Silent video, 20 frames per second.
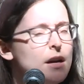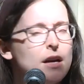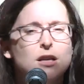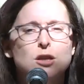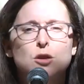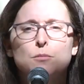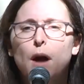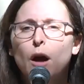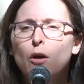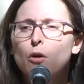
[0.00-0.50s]

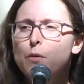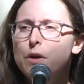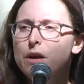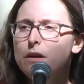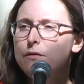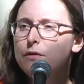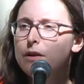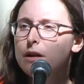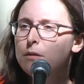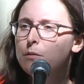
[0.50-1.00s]
Tomorrow
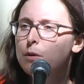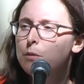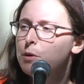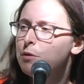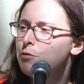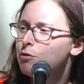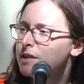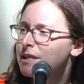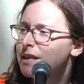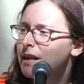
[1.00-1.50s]
evening, when we
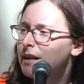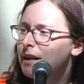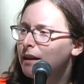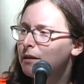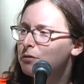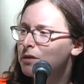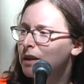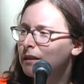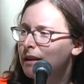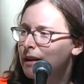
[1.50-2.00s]
recite
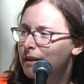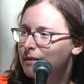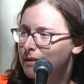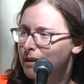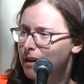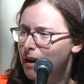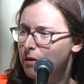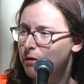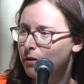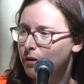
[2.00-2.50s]
Havdalah
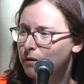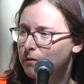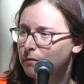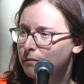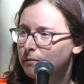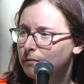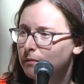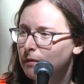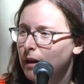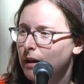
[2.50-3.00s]
together
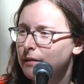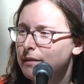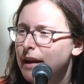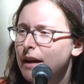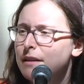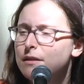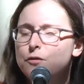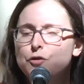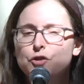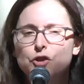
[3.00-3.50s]
at the
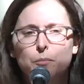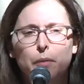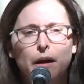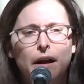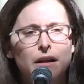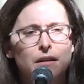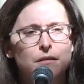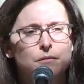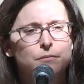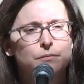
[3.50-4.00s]
end of
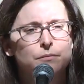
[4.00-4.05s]
Shabbat,